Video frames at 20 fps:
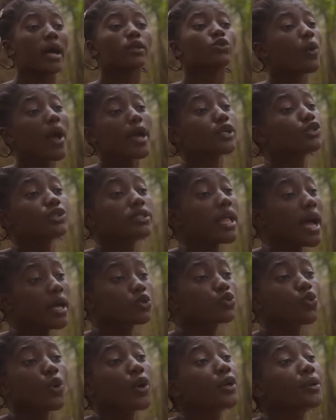And why should
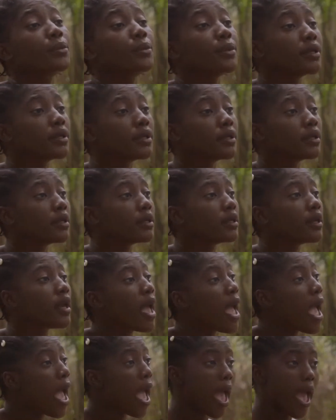that worry me?
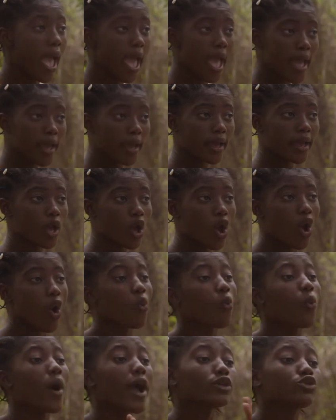Eh?
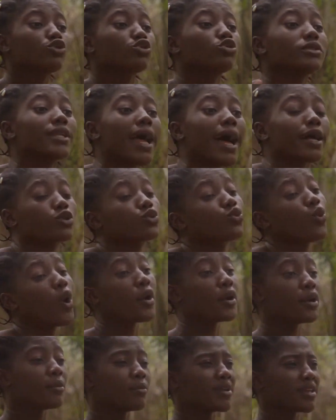Why should that
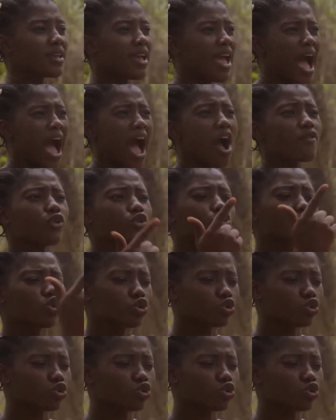worry me? Haven't